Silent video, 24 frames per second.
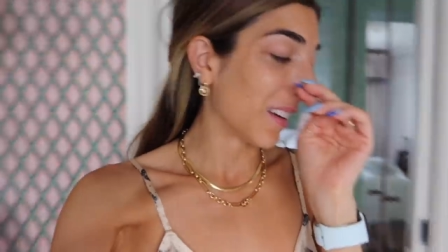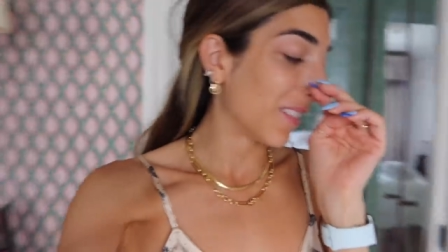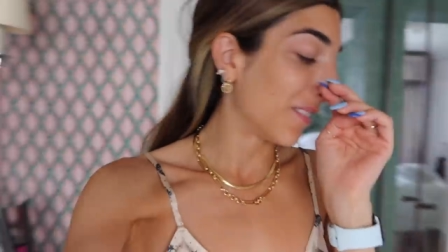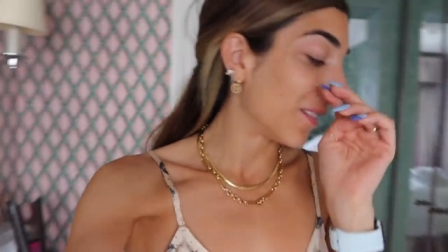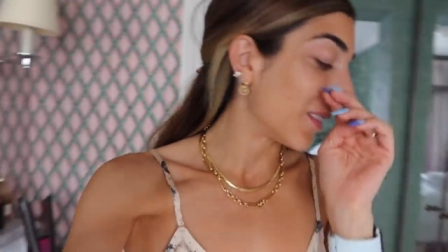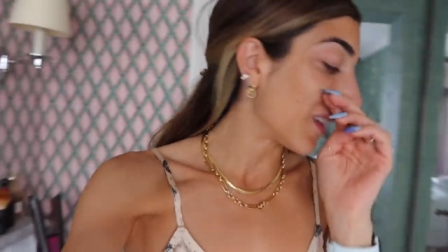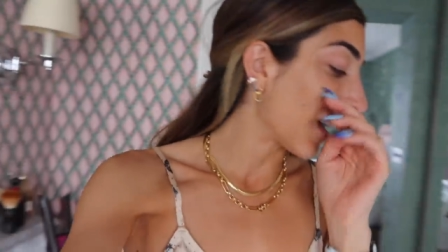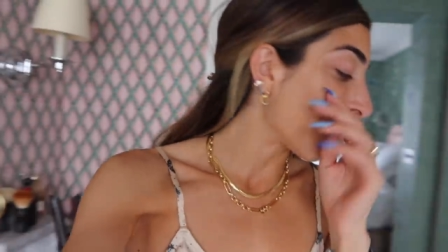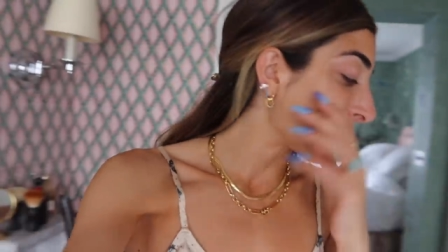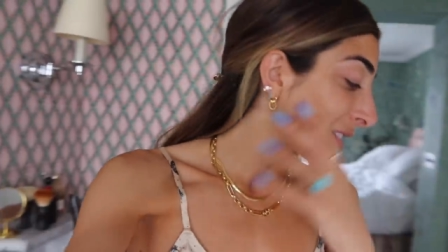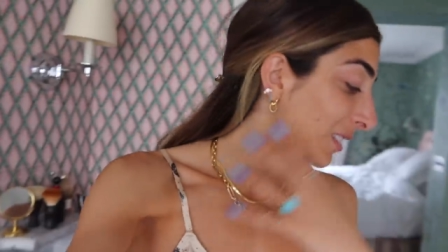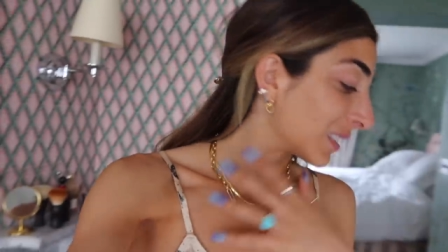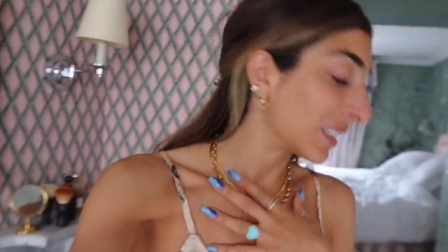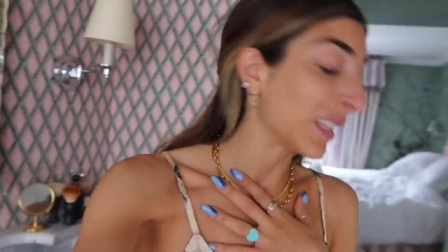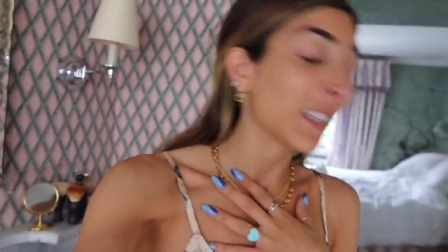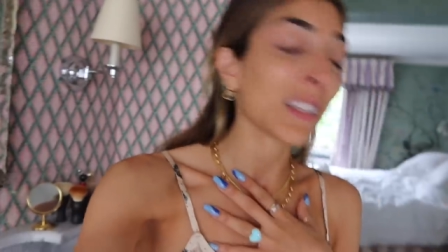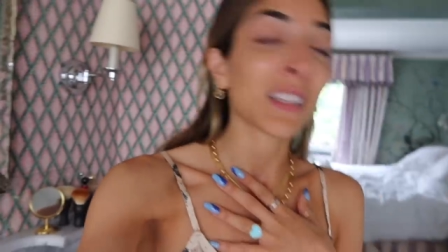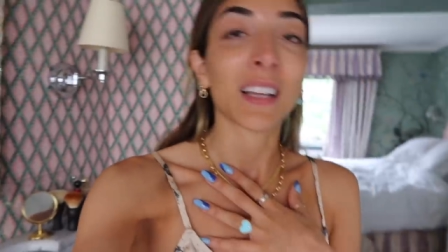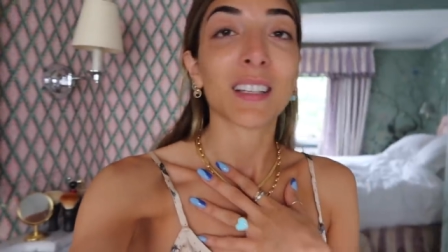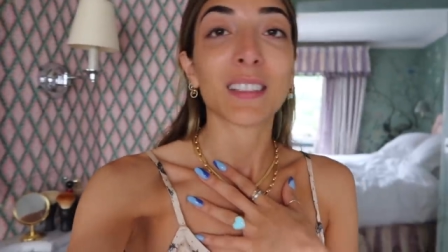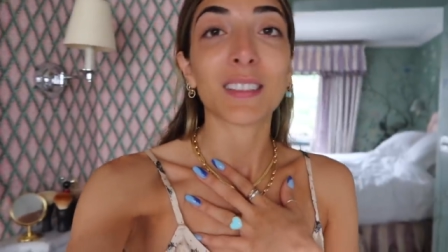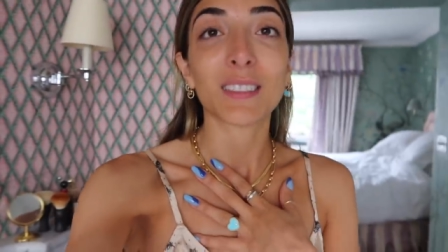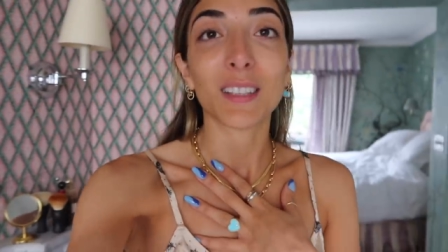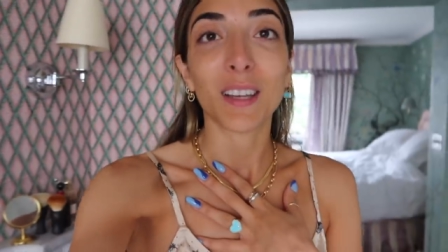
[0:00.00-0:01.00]
I've never seen
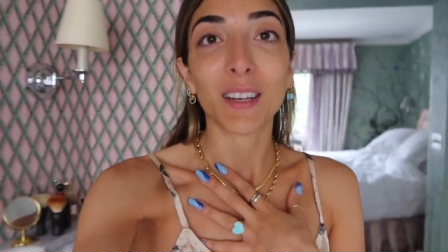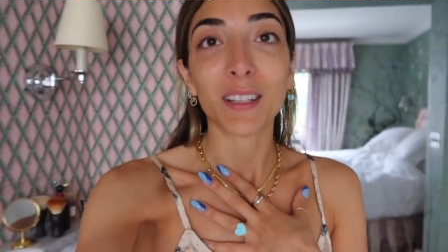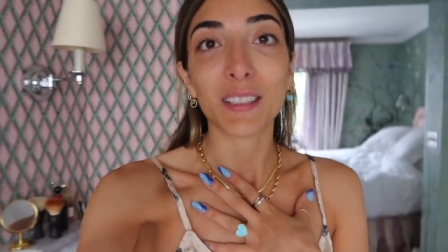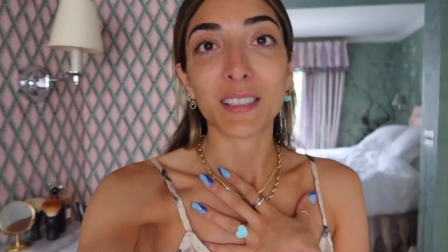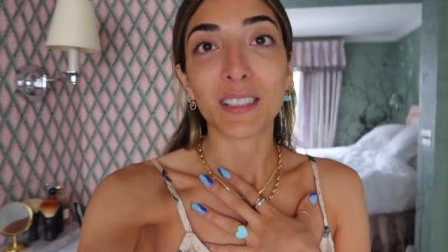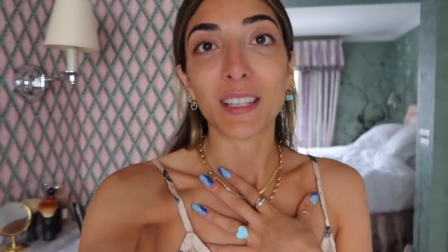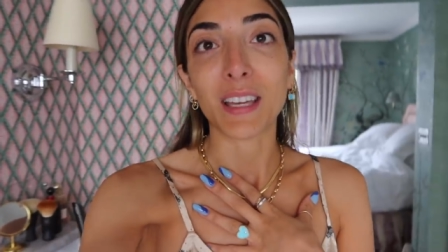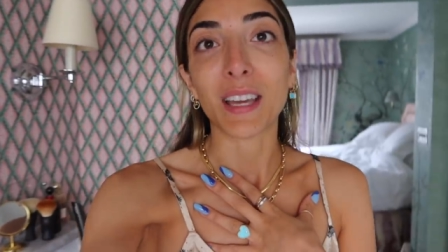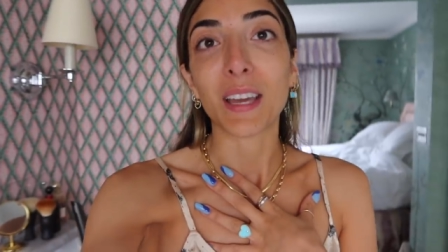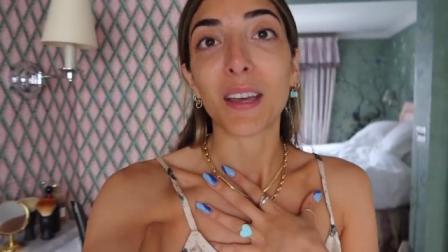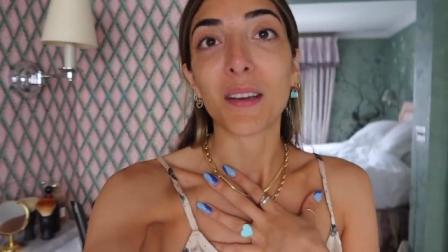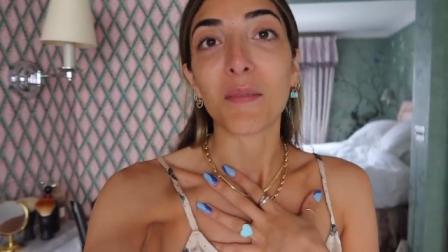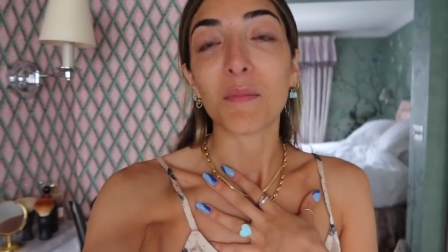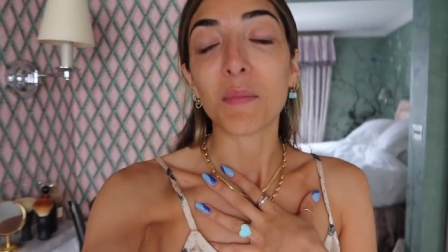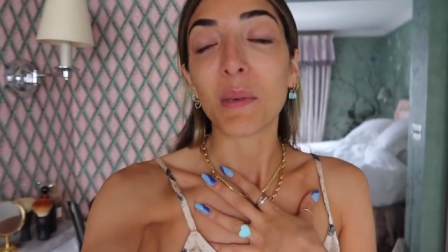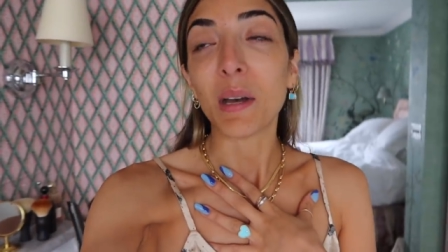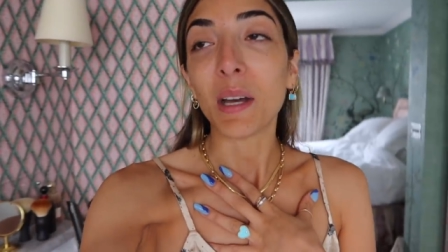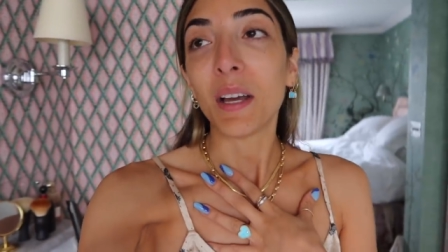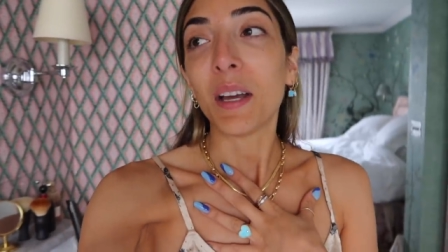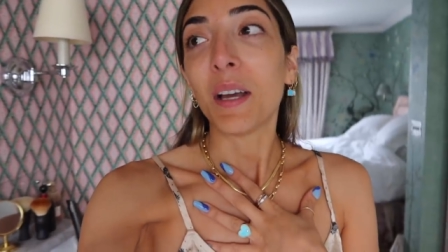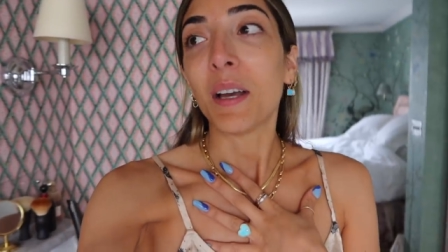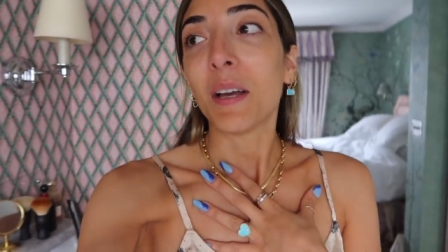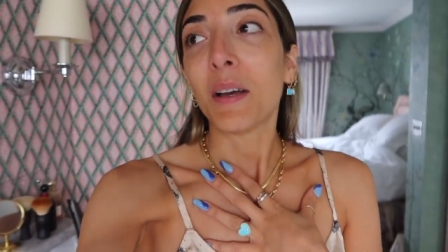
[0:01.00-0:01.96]
that side to him.